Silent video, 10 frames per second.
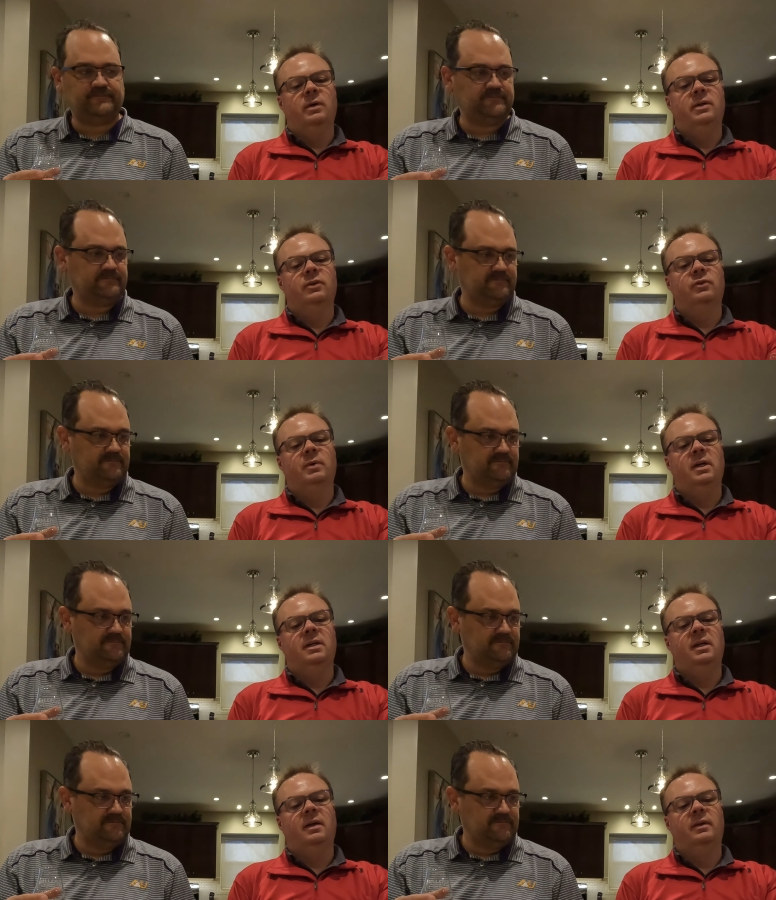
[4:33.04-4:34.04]
Speaker 1: oils
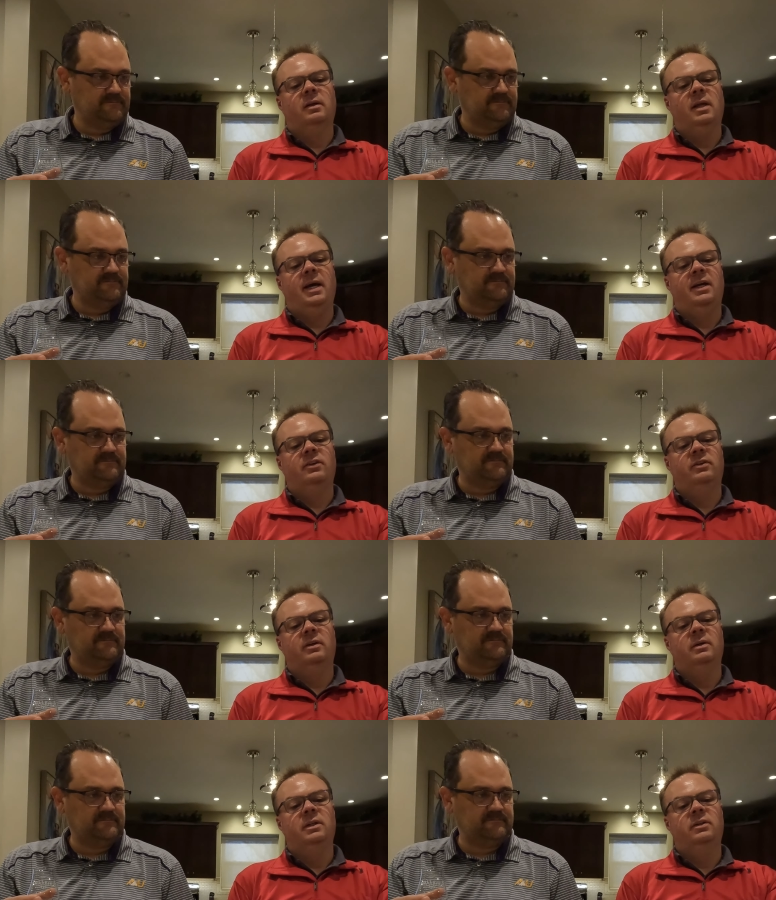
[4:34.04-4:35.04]
running down the glass,
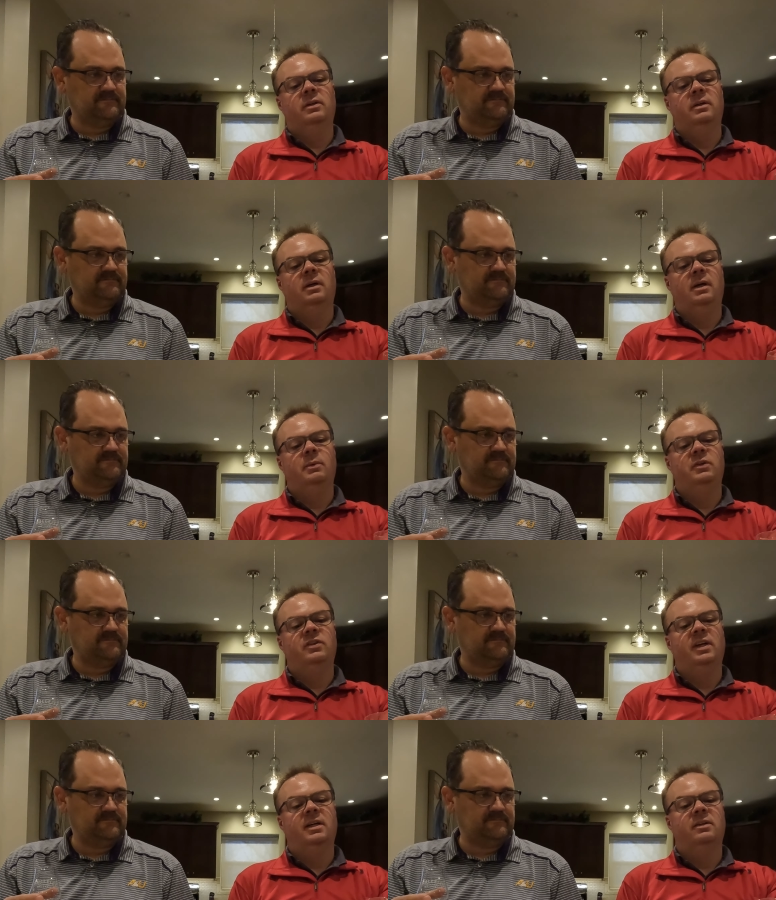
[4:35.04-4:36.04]
so it's I would
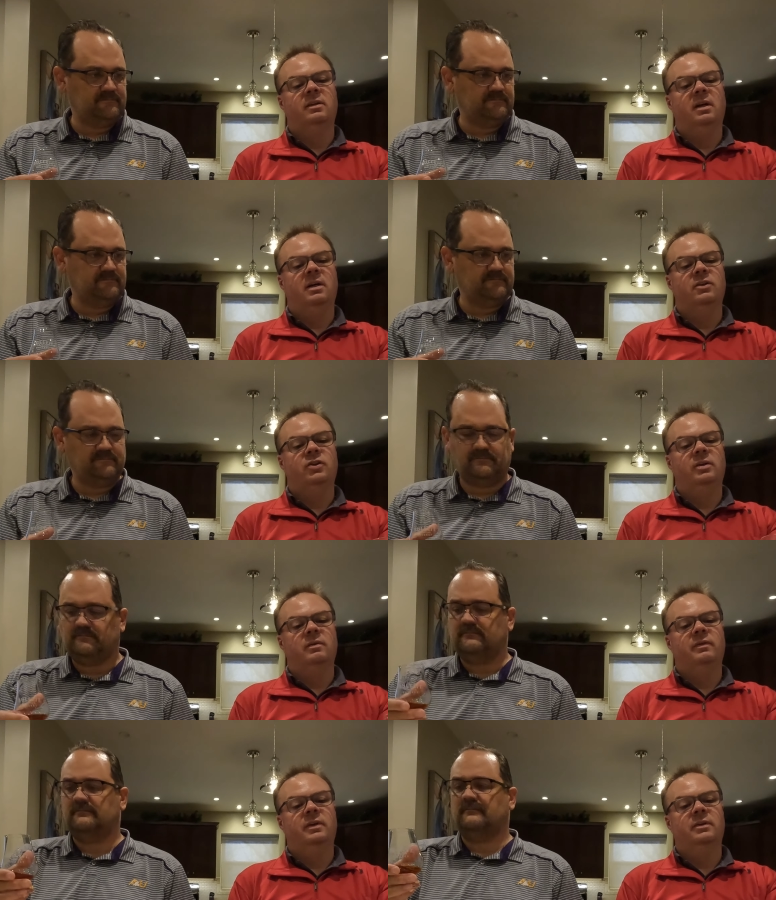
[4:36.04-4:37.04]
say it's
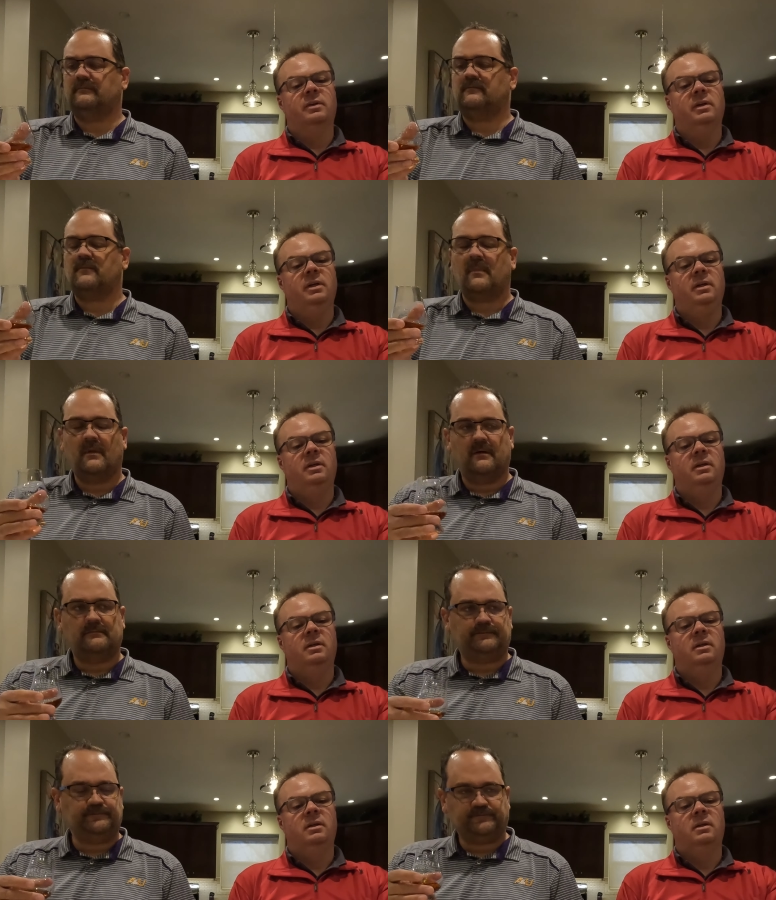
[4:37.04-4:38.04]
non-chill filtered.
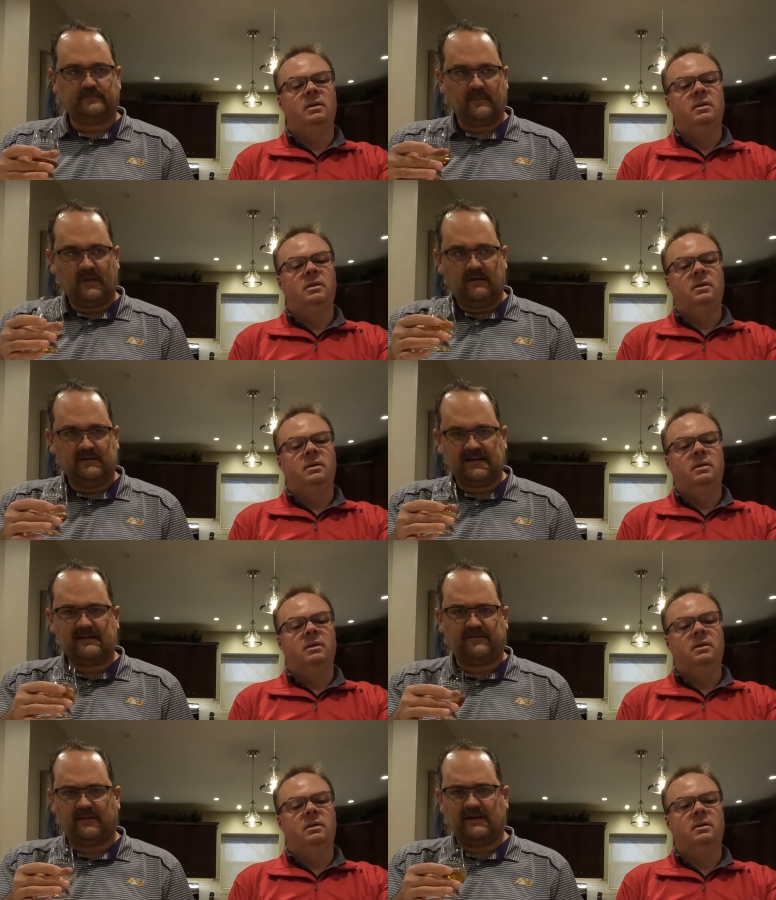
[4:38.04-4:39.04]
It's
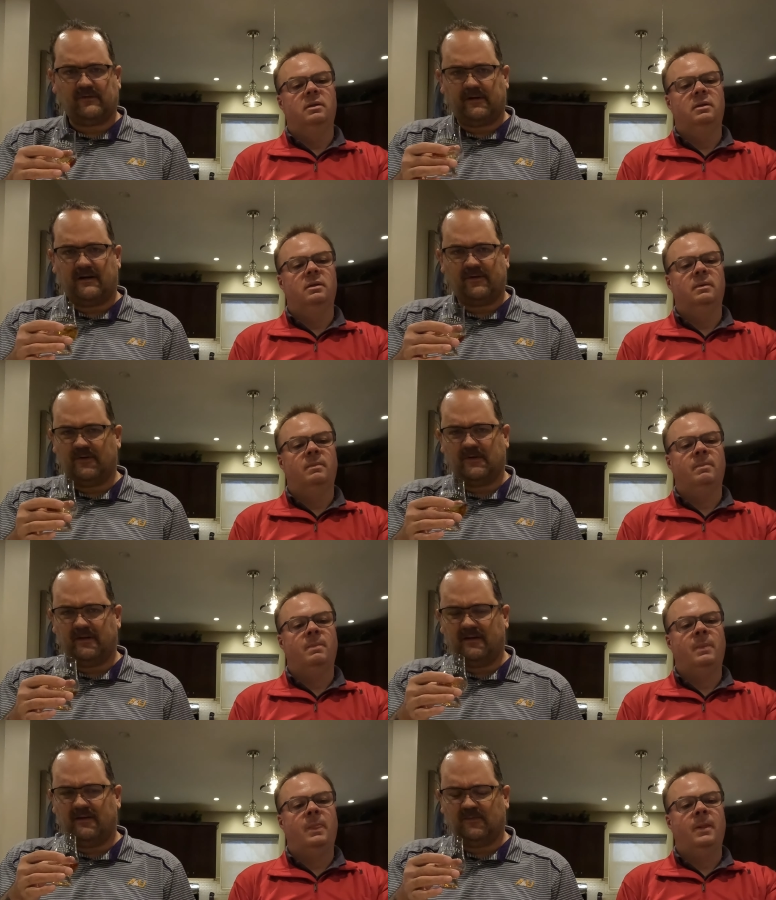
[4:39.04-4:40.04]
got
Speaker 2: a flavor there. I don't know what
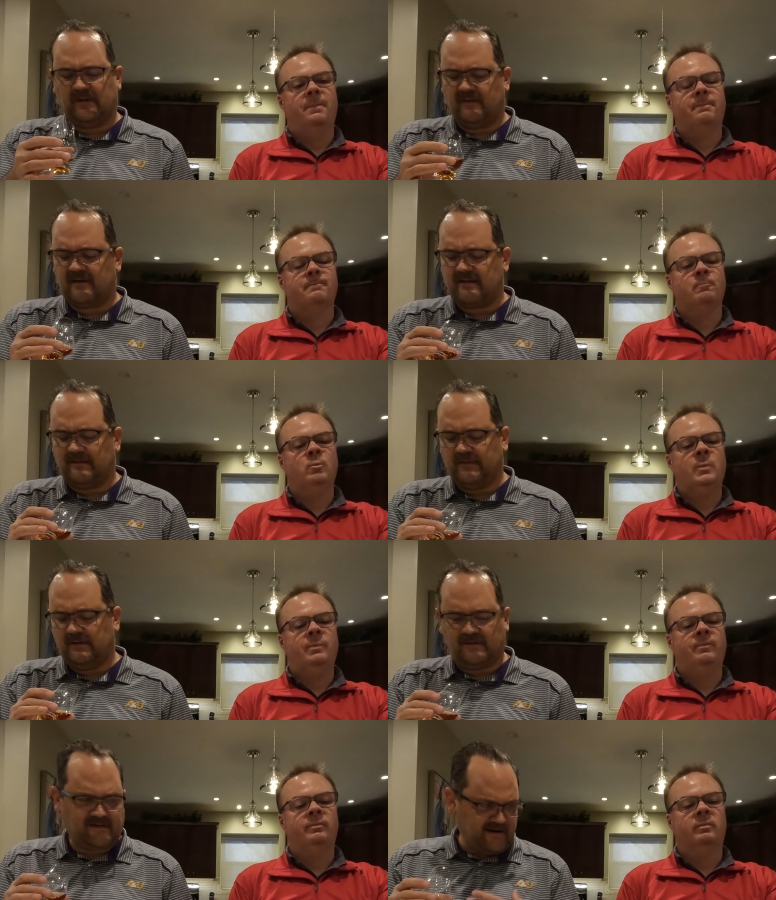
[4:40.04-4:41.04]
it is, but it's got
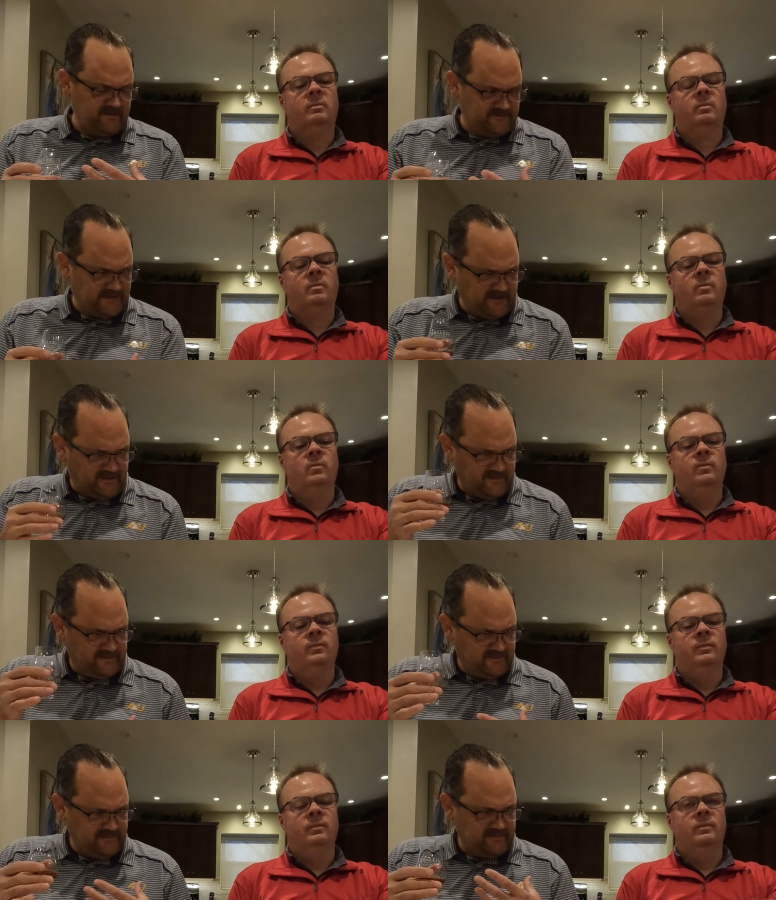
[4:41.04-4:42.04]
something that's kind of like
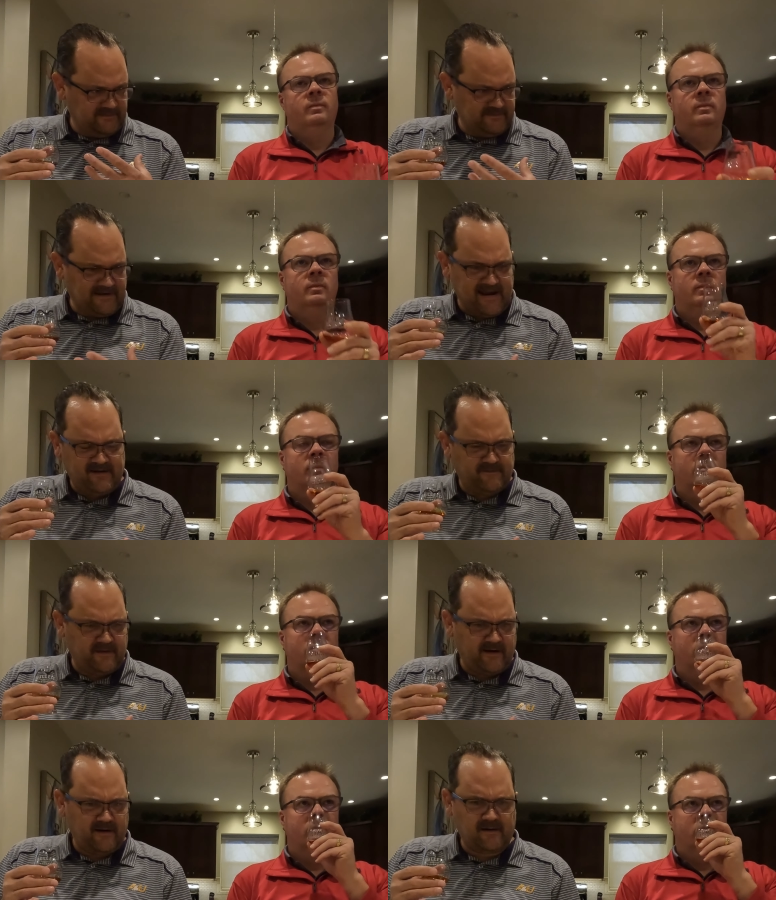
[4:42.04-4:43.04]
kind of
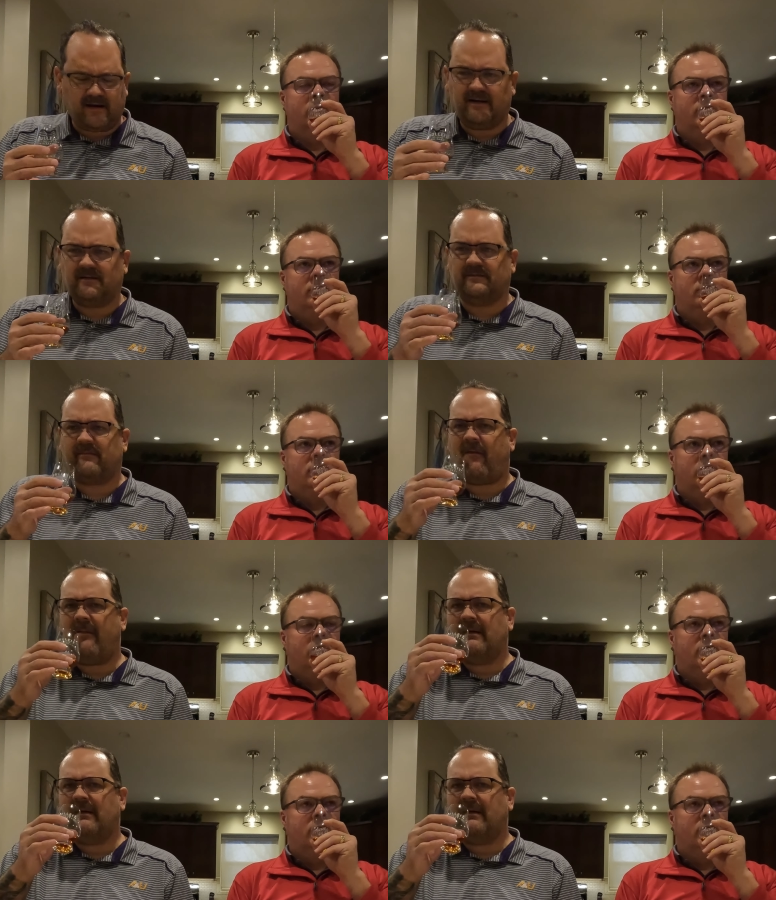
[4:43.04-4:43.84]
there, kind of